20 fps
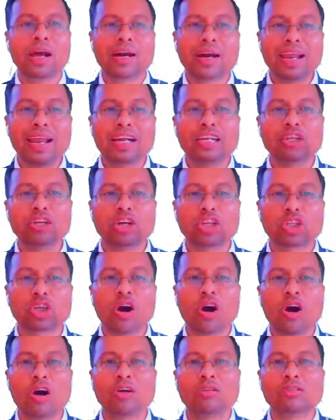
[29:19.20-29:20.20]
Collect your
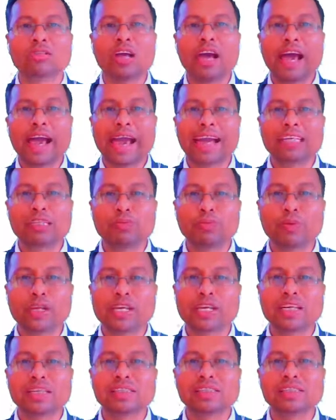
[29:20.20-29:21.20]
thoughts,
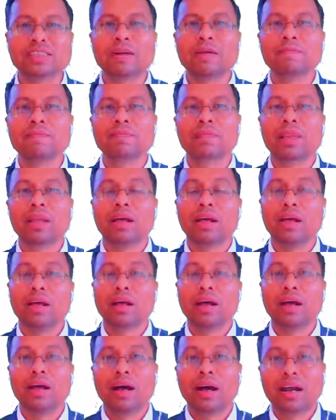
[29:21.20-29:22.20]
experience,
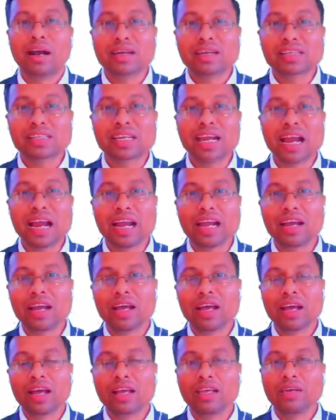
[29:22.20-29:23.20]
understand
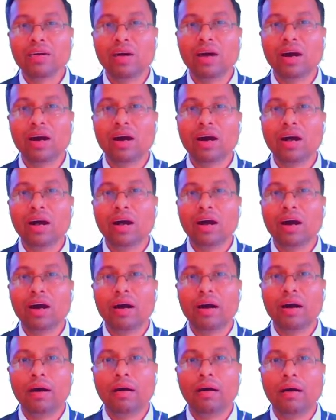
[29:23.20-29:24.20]
your
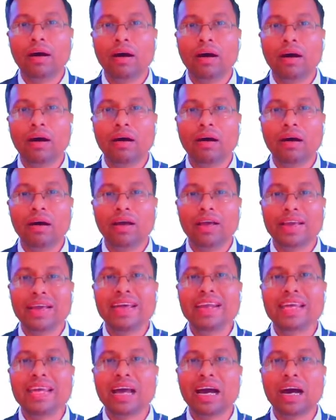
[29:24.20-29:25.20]

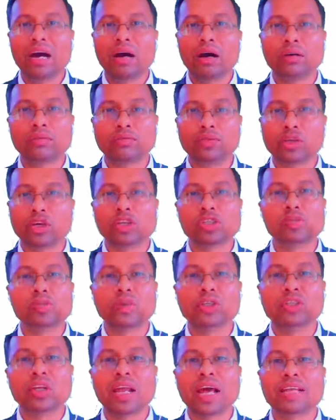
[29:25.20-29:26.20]
area of your
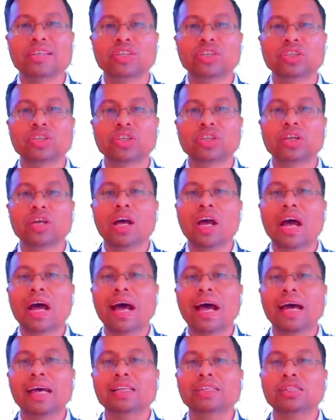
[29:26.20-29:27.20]
specialization,
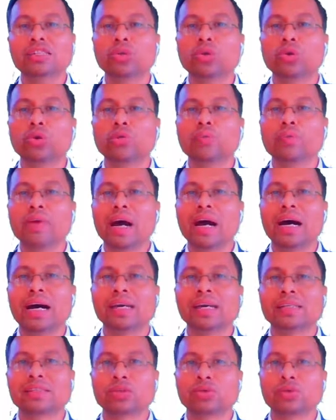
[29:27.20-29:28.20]
as you could be
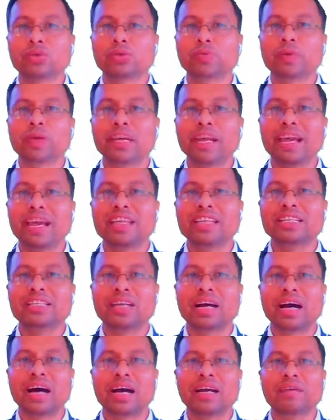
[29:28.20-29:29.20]
asked to speak
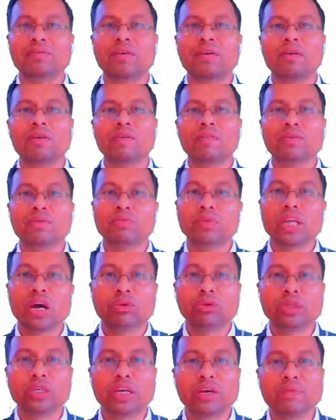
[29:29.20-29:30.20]
anytime
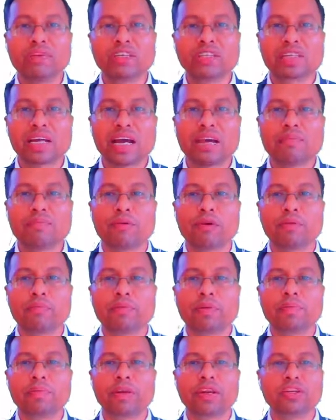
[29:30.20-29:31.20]
without giving time for
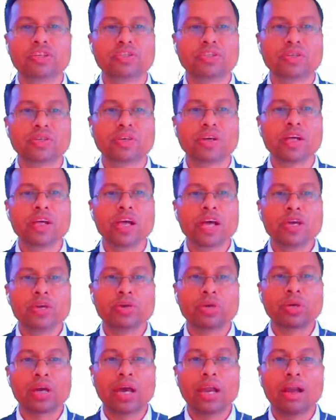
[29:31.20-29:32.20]
preparation.
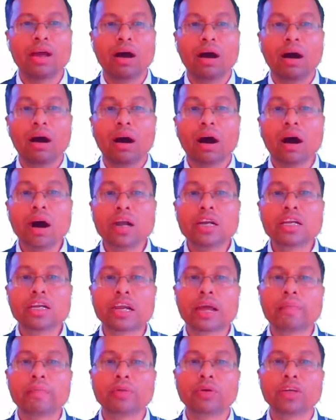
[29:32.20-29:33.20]
You can earn
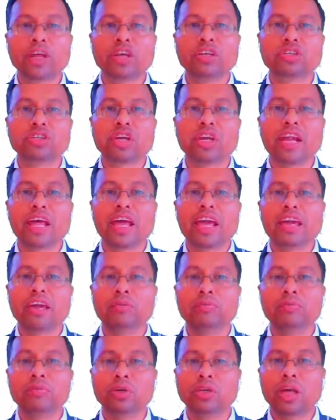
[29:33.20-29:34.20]
reputation
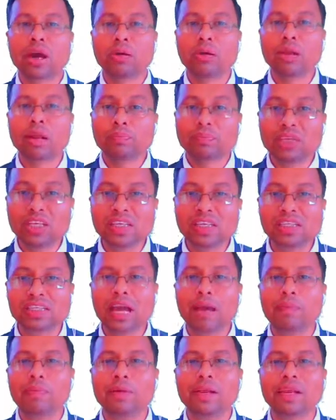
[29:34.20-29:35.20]
if you develop this
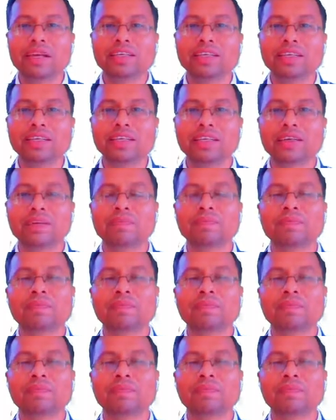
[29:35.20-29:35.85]
ability